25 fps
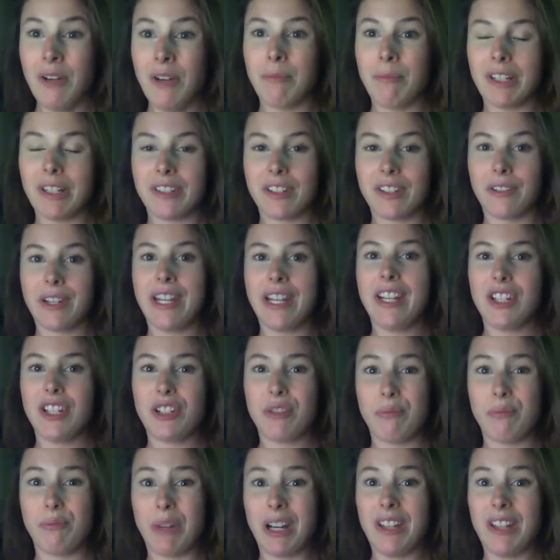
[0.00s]
But so
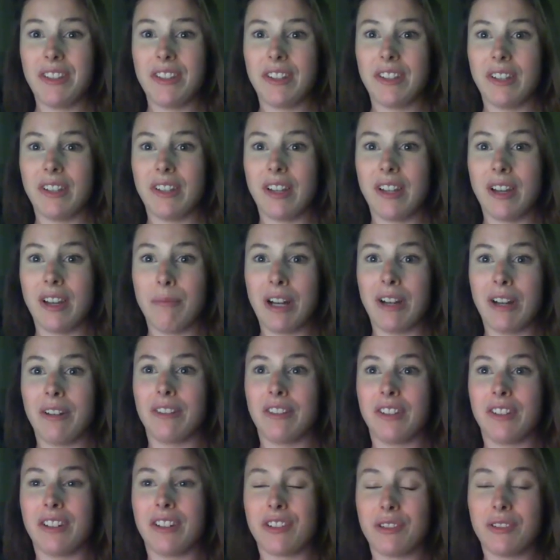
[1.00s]
each month,
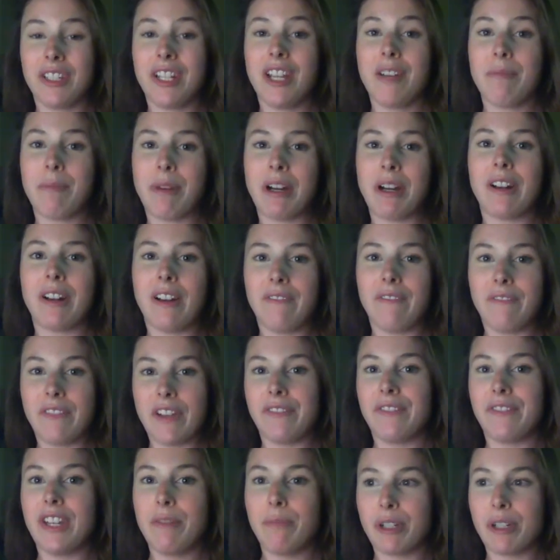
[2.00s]
there's only about a
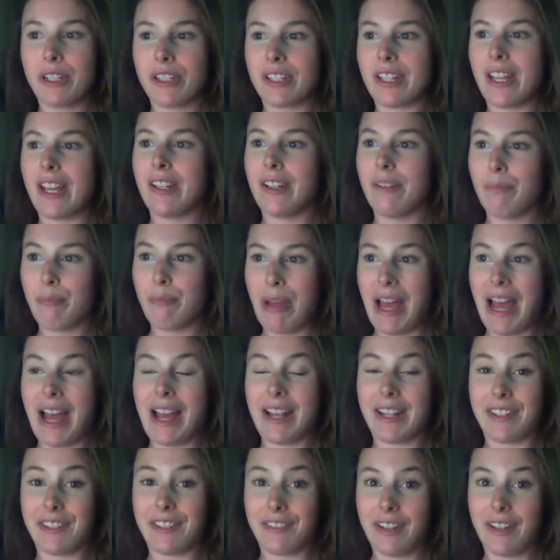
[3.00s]
50%
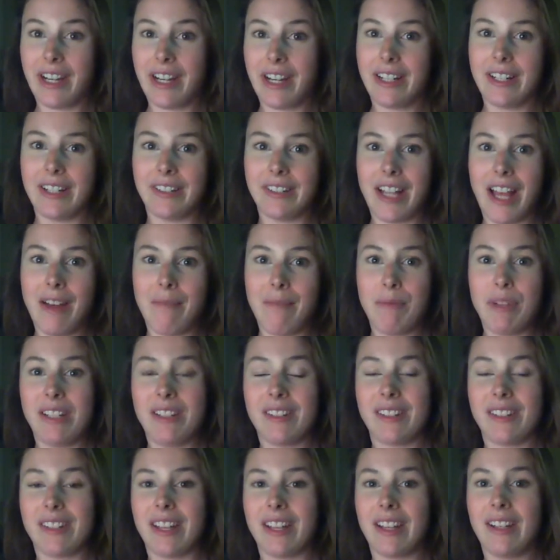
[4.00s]
pass rate, and that
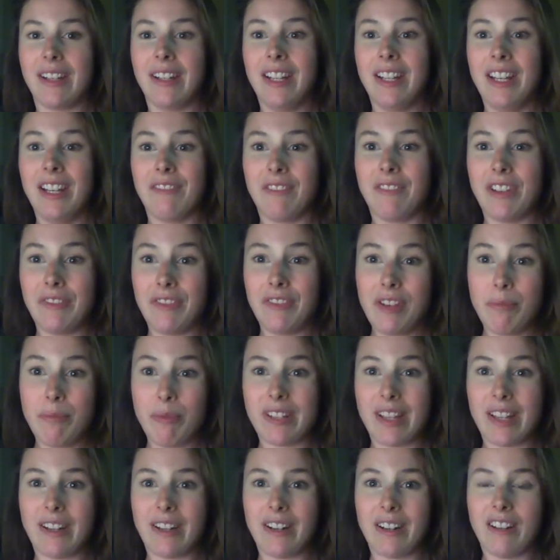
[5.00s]
means that
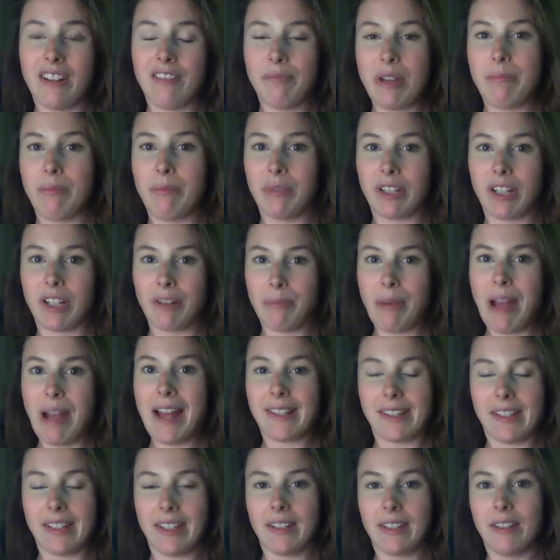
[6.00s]
50% of people are
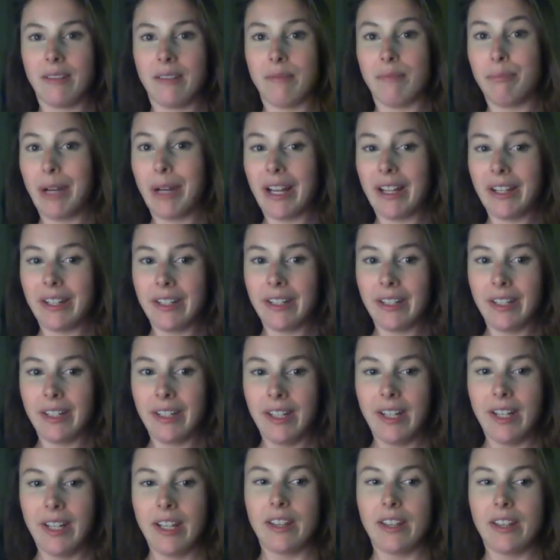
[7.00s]
passing. But
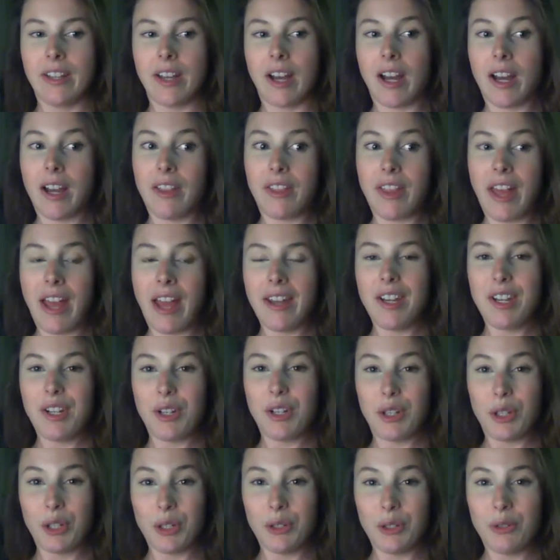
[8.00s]
that
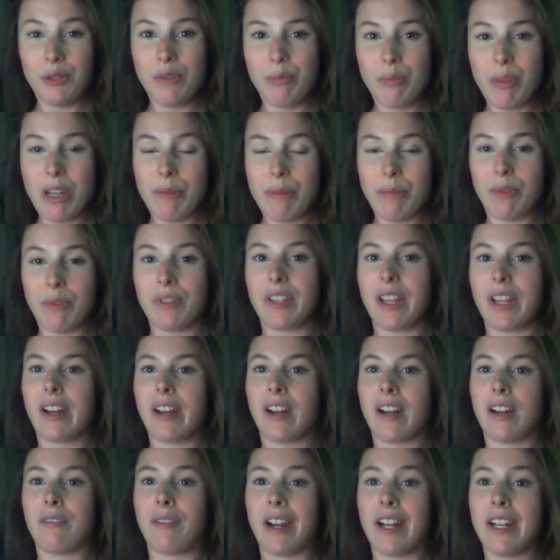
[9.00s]
includes people
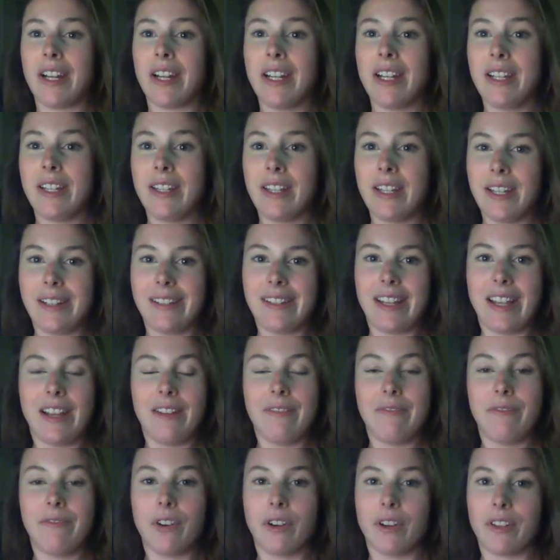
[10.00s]
that are writing the
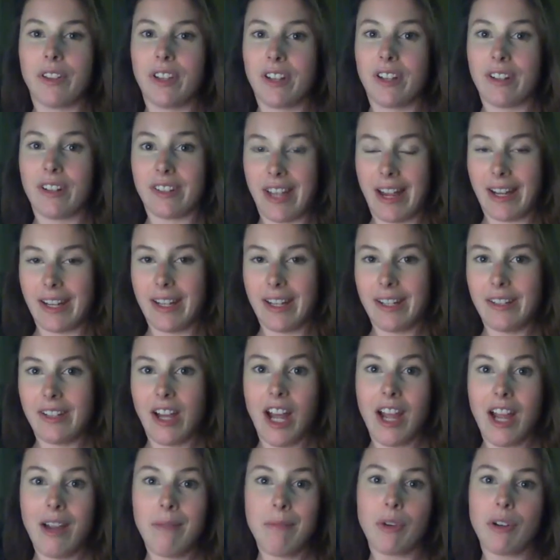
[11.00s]
exam for their second
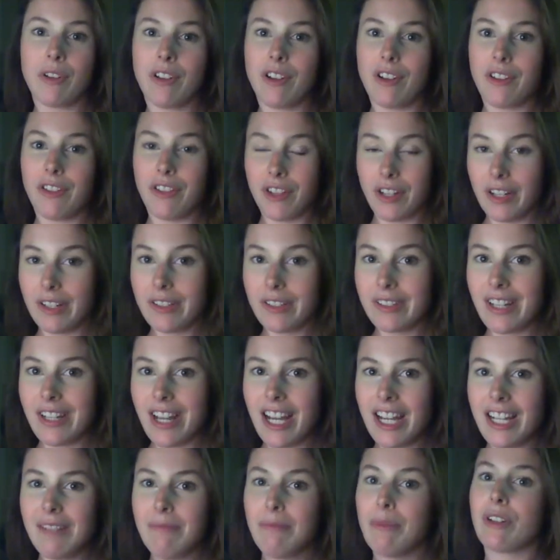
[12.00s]
time or their third
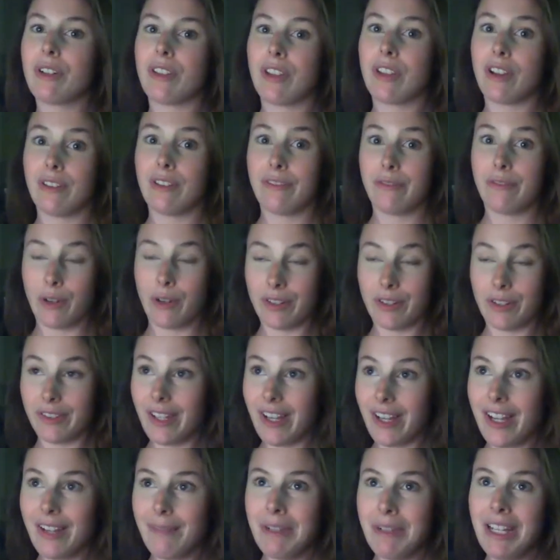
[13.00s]
time or their fourth
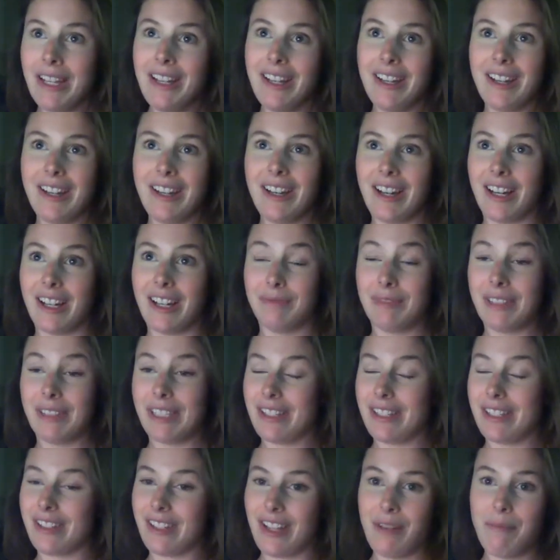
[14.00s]
time,
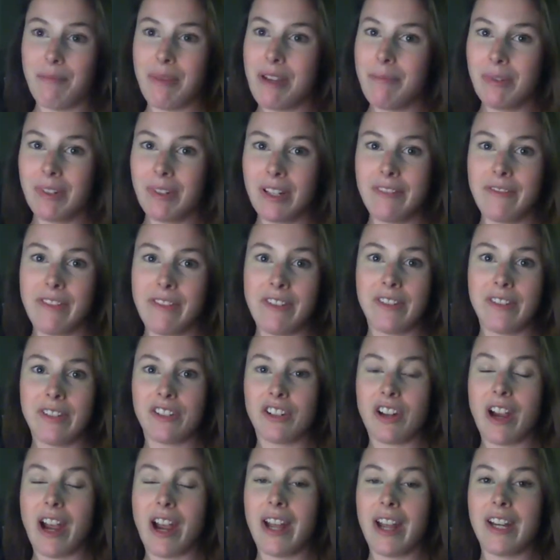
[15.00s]
and some people have
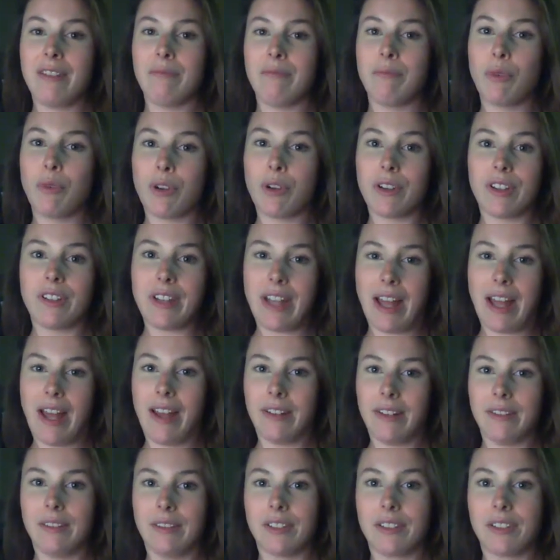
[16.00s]
even tried it more than
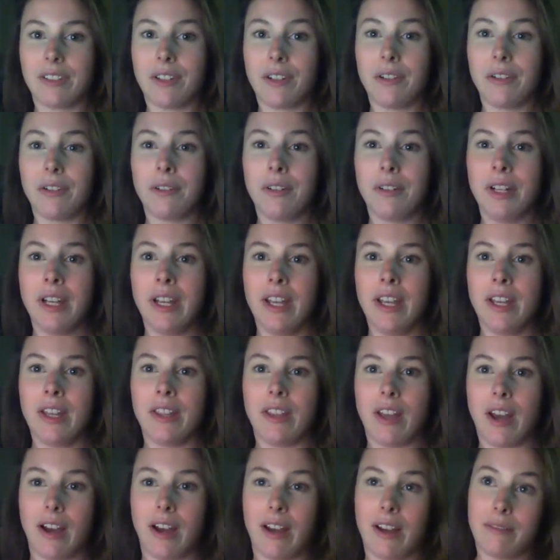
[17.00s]
that. So
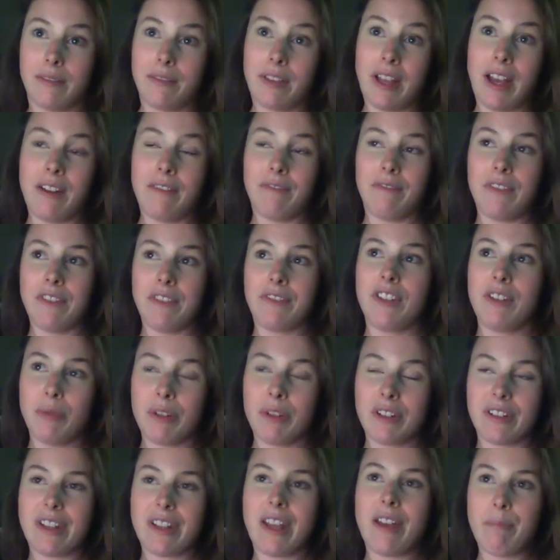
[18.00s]
that
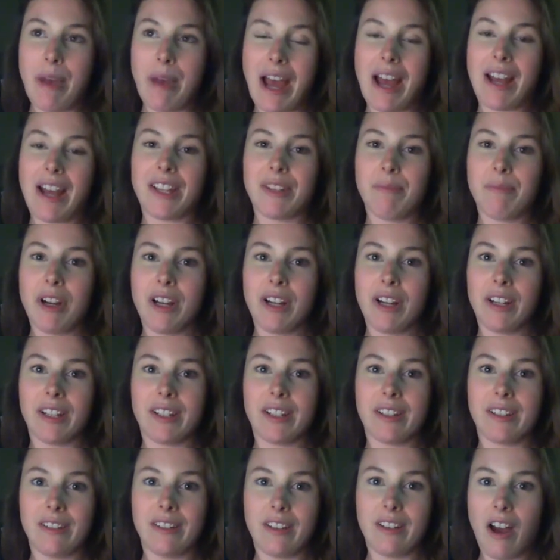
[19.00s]
50% pass mark
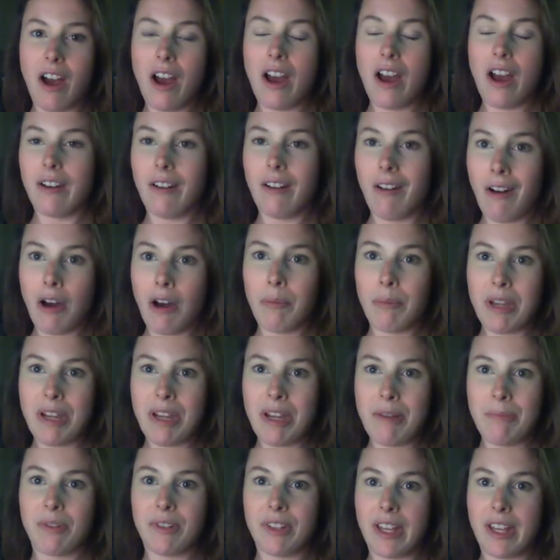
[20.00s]
is not all
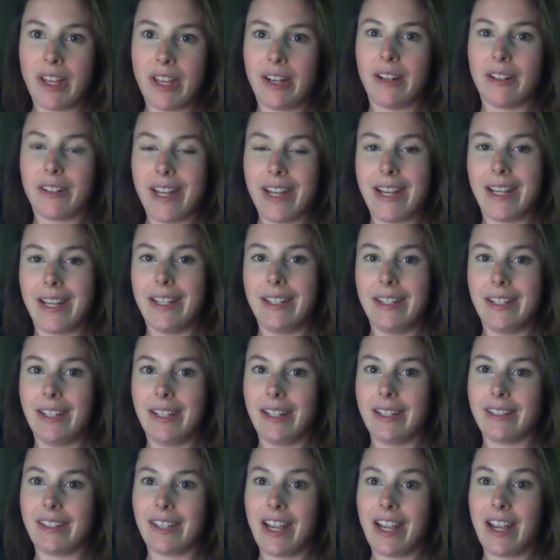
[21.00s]
people that are taking
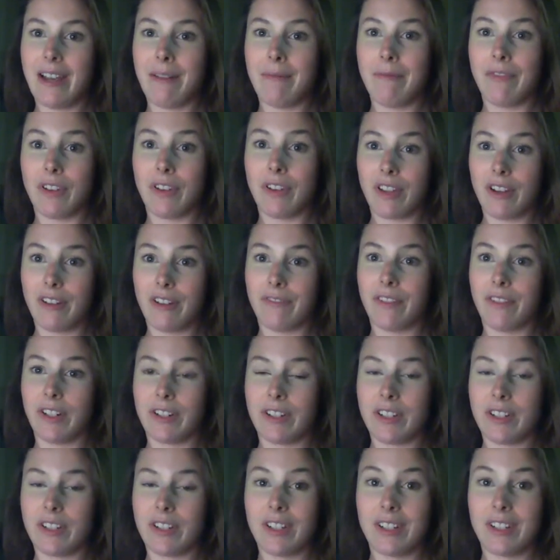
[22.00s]
the exam for their
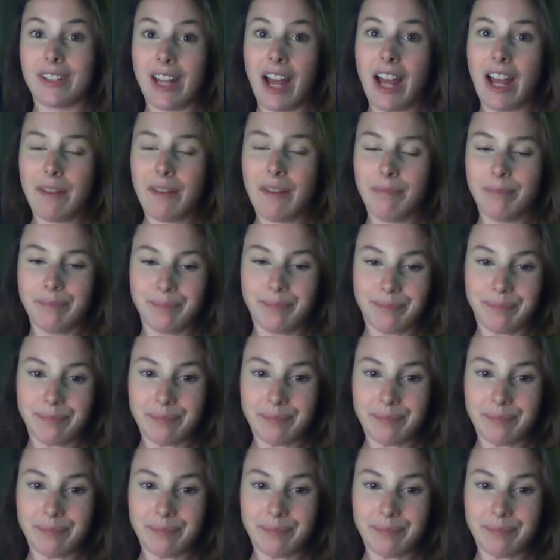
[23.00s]
first time.